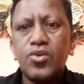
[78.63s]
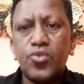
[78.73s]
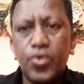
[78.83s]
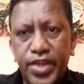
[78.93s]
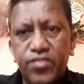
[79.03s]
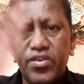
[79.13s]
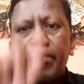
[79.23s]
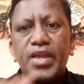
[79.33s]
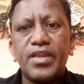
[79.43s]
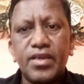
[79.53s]
rotatory
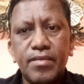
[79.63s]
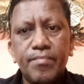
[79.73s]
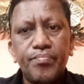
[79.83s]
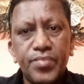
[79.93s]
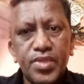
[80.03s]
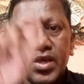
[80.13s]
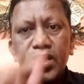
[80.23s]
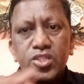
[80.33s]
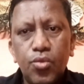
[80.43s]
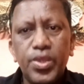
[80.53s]
manner.
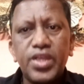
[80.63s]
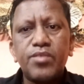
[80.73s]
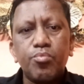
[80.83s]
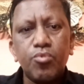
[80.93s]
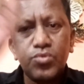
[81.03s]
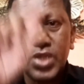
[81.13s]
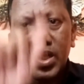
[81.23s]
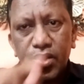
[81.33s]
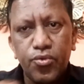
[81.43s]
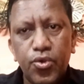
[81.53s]
So when it moves
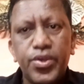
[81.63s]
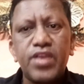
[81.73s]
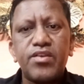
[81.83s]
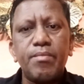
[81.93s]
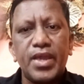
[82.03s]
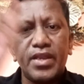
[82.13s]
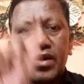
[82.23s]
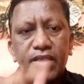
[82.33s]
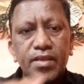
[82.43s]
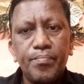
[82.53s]
in a rotatory
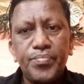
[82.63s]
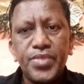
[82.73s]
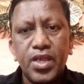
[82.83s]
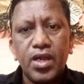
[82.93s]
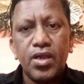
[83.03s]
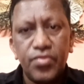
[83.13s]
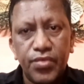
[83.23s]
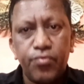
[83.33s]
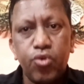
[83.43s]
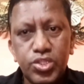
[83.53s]
manner,
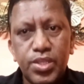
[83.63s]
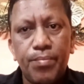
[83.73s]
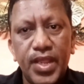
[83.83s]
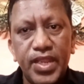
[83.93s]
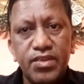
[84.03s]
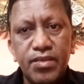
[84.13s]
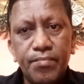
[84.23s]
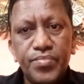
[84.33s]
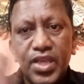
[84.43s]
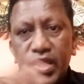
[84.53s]
the force applied
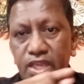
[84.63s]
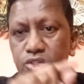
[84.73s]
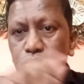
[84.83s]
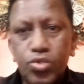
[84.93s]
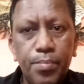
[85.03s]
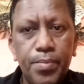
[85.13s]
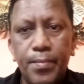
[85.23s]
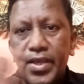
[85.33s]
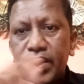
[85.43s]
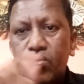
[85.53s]
into the
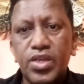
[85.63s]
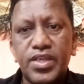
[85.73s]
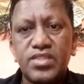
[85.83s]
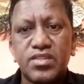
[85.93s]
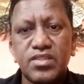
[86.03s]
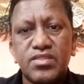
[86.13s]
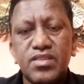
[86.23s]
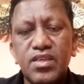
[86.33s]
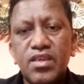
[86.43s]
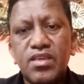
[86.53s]
perpendicular
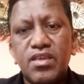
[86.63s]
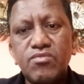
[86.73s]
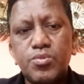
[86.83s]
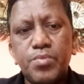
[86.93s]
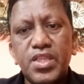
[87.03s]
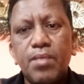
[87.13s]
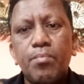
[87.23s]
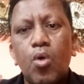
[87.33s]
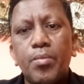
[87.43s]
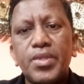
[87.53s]
distance gives me the
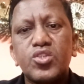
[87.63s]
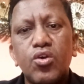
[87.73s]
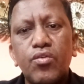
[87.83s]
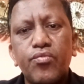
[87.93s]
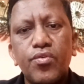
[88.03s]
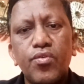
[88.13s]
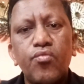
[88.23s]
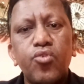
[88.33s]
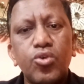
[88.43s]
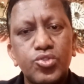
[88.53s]
moment of
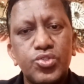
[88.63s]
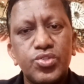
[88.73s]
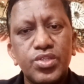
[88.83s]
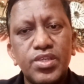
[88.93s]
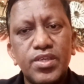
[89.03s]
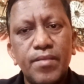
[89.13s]
force.